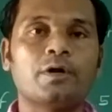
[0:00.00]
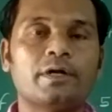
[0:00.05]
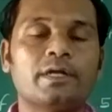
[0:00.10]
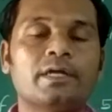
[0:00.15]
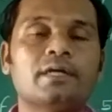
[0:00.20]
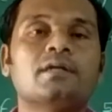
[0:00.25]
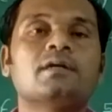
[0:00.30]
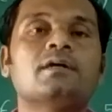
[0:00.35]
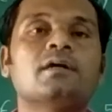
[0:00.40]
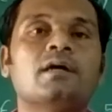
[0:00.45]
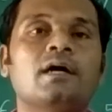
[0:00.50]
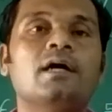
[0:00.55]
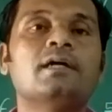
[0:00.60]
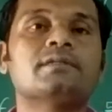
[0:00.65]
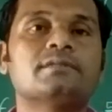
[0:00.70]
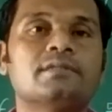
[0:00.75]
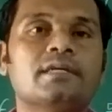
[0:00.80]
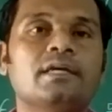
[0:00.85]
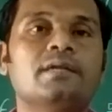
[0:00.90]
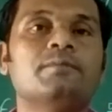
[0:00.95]
protect
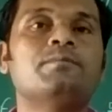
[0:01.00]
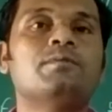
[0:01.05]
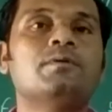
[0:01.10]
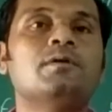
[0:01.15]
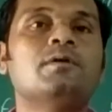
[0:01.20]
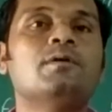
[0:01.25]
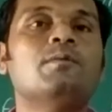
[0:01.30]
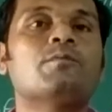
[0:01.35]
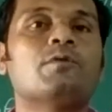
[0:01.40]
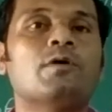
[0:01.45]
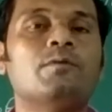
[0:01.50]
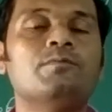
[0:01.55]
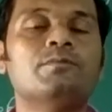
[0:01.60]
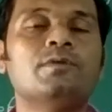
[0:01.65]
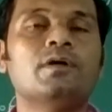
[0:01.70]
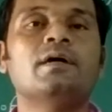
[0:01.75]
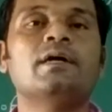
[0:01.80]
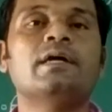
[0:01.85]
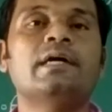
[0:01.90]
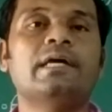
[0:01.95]
ourselves from
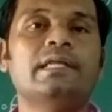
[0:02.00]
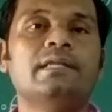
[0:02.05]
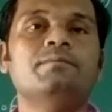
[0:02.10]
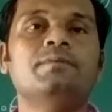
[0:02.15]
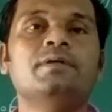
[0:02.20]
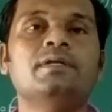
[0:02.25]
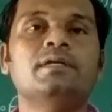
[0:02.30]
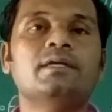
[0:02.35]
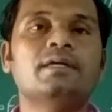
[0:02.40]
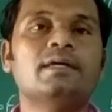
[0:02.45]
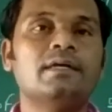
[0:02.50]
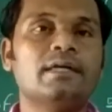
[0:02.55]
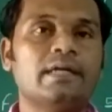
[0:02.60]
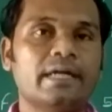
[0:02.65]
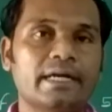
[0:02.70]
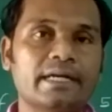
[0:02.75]
the enemy